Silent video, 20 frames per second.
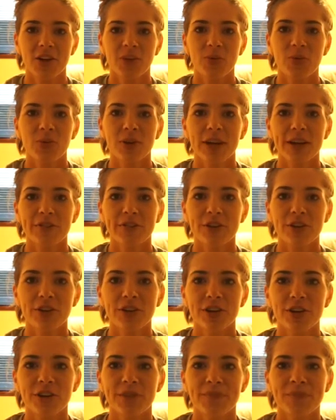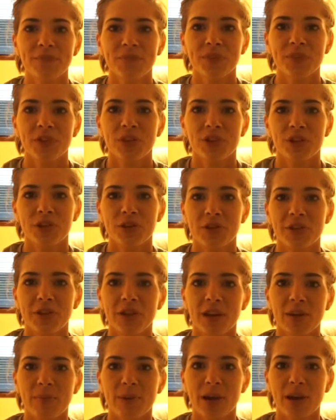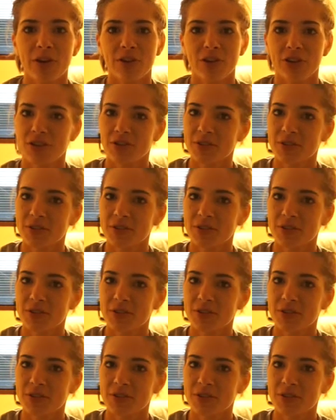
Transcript: Whenever you think about,